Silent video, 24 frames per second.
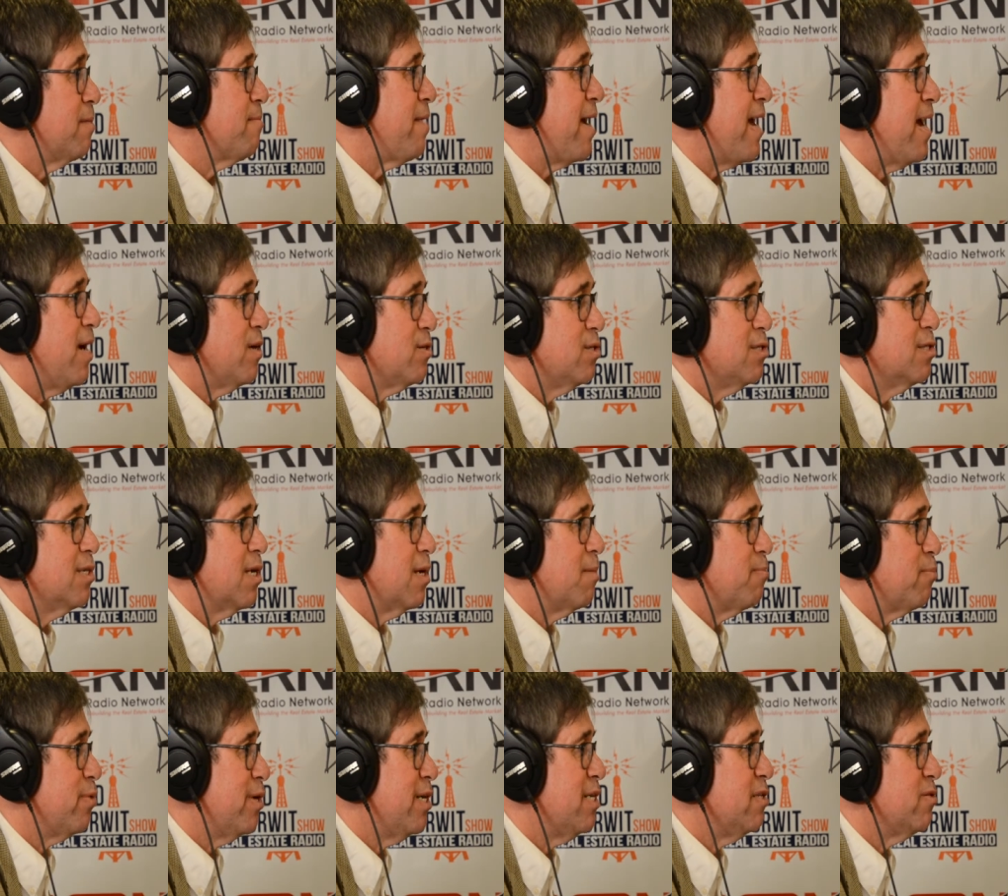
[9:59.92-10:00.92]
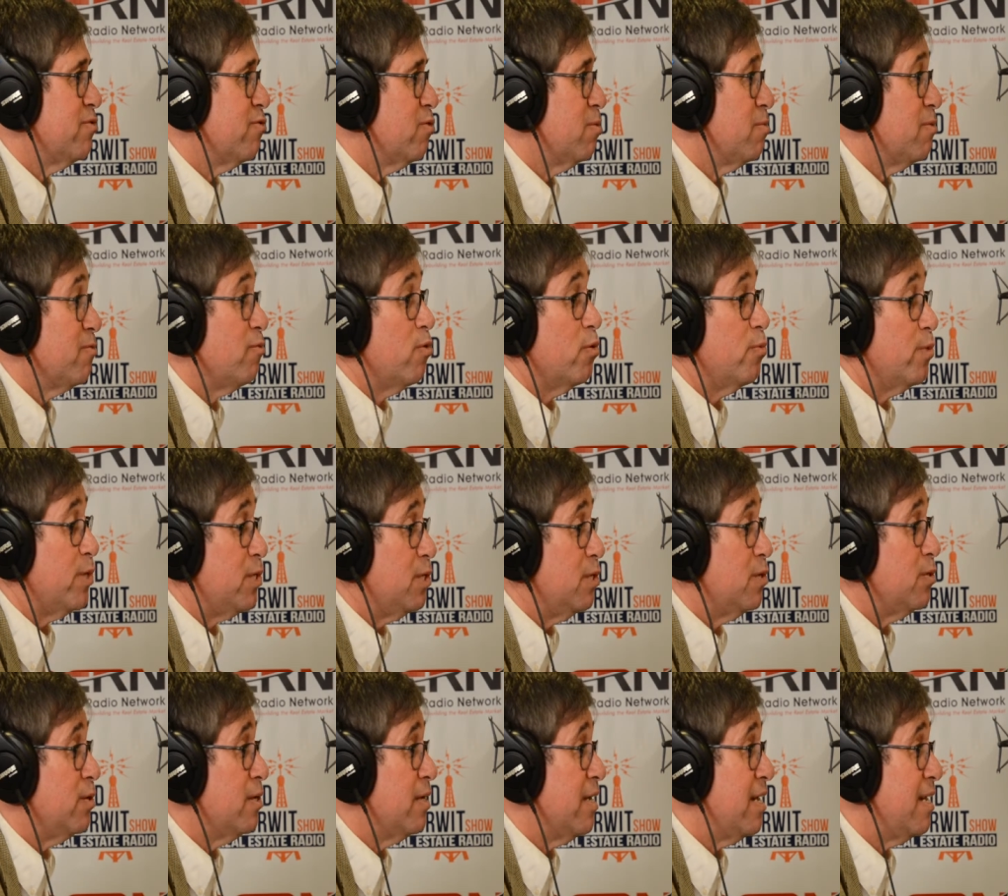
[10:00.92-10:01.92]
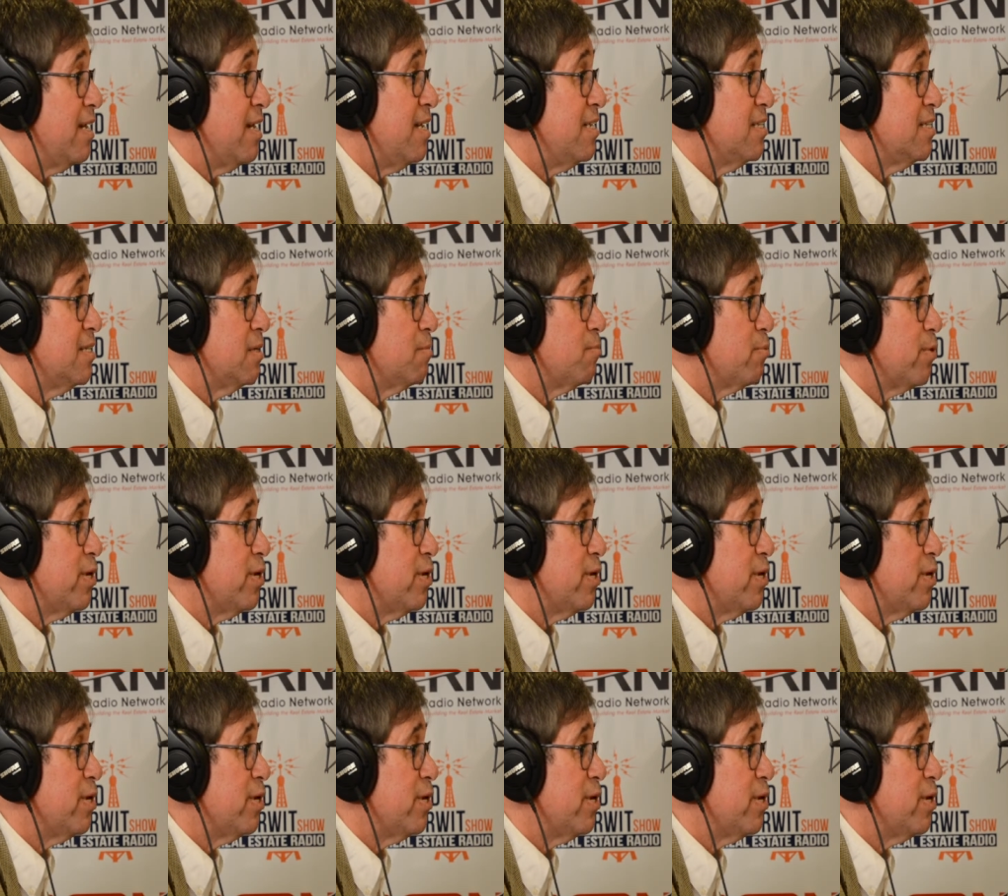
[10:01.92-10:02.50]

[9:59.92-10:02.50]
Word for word: do you think my house is going to appraise for before we do it? And as an